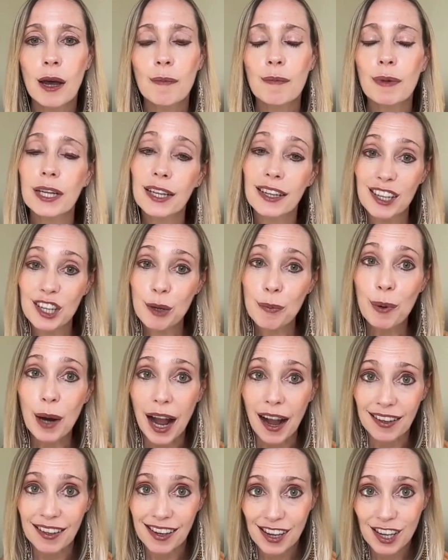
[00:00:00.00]
but it is a
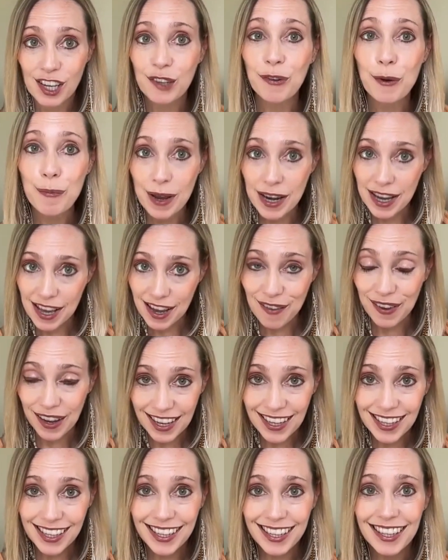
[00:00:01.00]
practice for many of
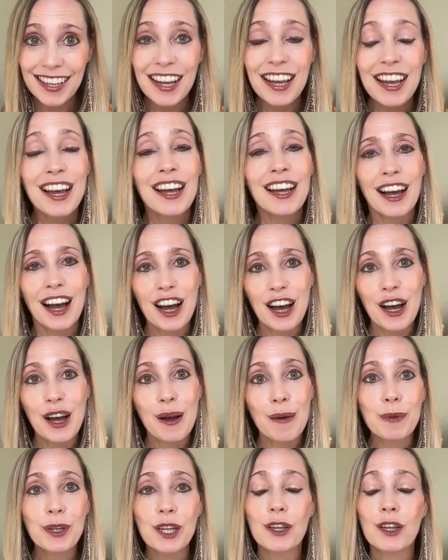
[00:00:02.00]
us
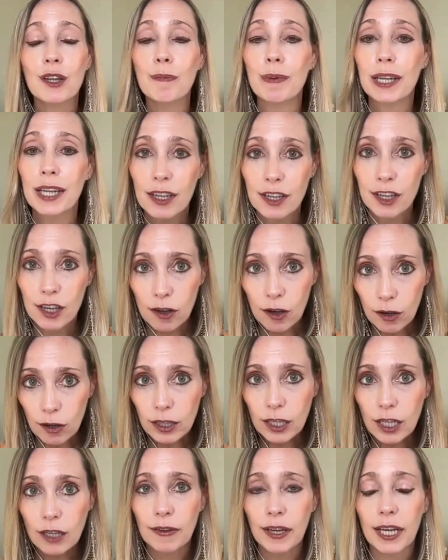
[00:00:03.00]
to begin to
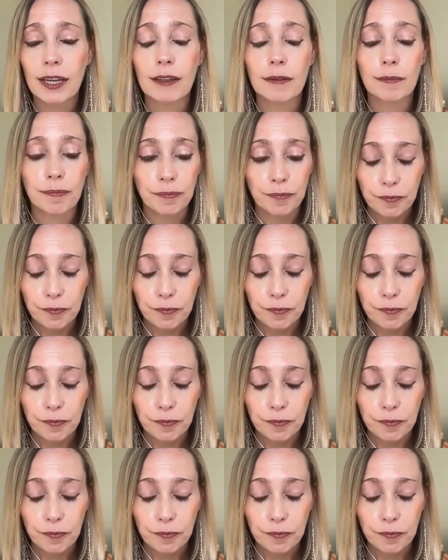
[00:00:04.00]
cultivate